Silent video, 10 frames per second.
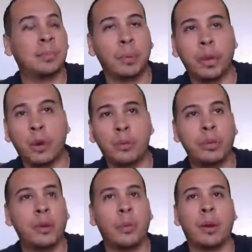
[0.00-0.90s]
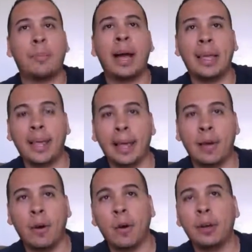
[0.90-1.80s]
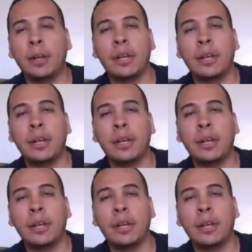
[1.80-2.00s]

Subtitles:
blown. You don't want to buy that car.